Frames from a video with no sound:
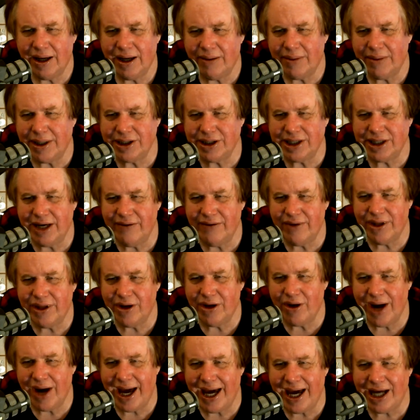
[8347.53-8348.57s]
Everybody's giving
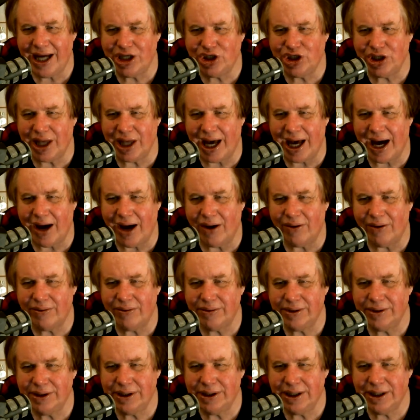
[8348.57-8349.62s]
their age now.
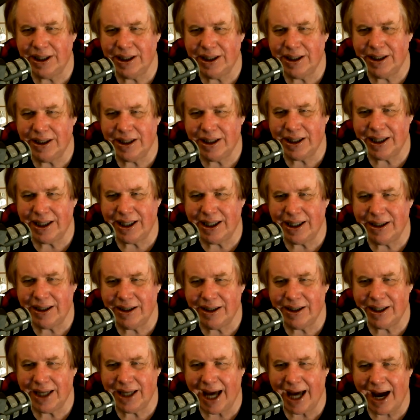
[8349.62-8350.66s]

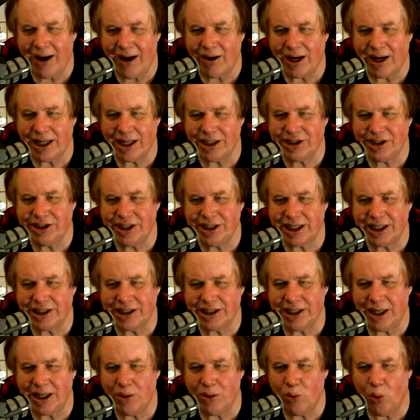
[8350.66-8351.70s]
Karen is
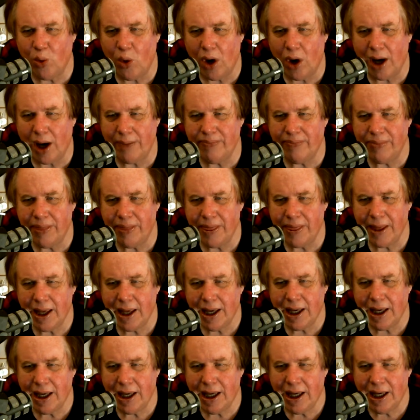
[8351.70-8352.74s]
61.
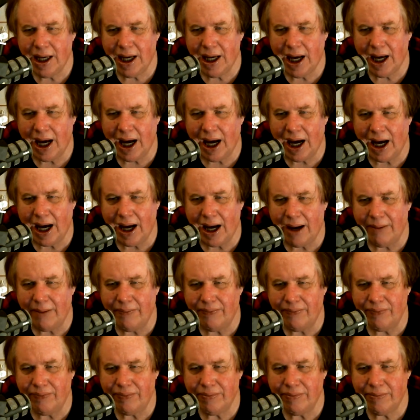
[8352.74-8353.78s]

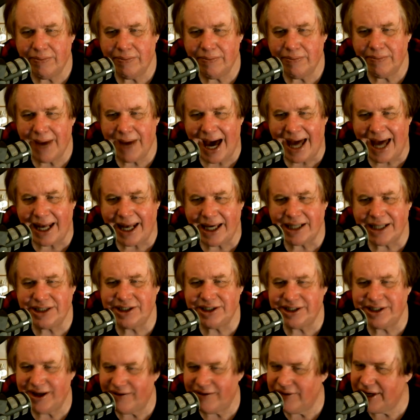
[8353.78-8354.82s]
Patty is
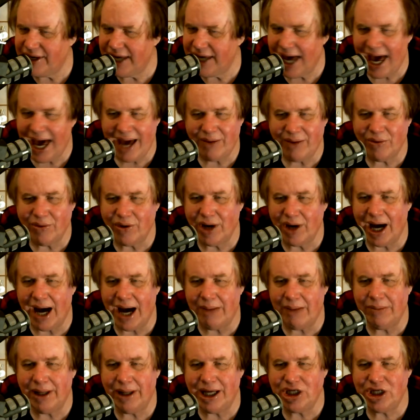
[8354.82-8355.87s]
78. Well,
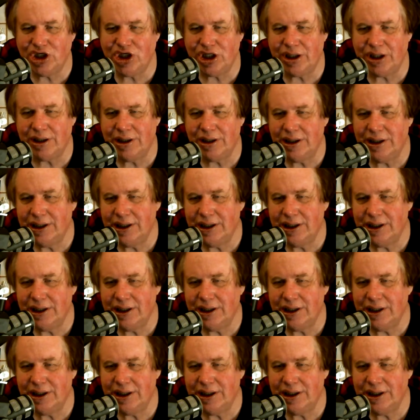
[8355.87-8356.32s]
God bless you.